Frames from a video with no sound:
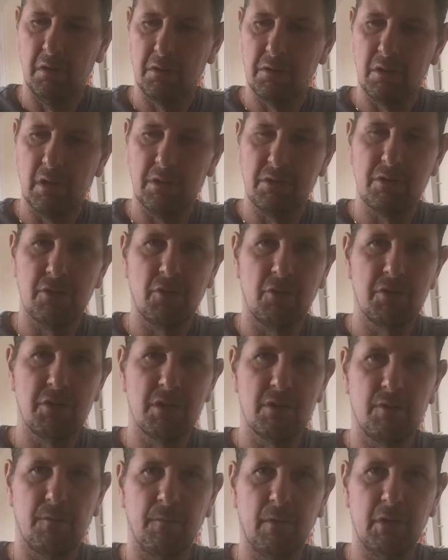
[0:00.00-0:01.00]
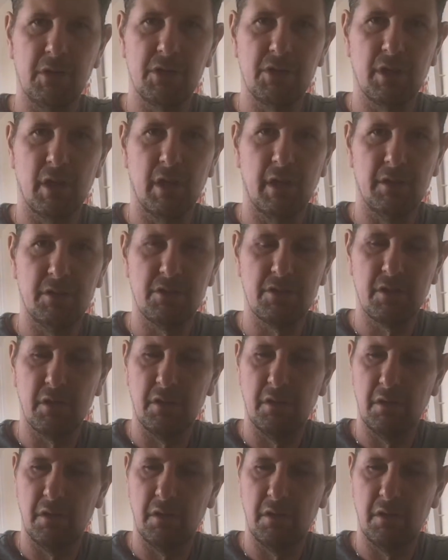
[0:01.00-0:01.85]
so that shows you it's fully charged.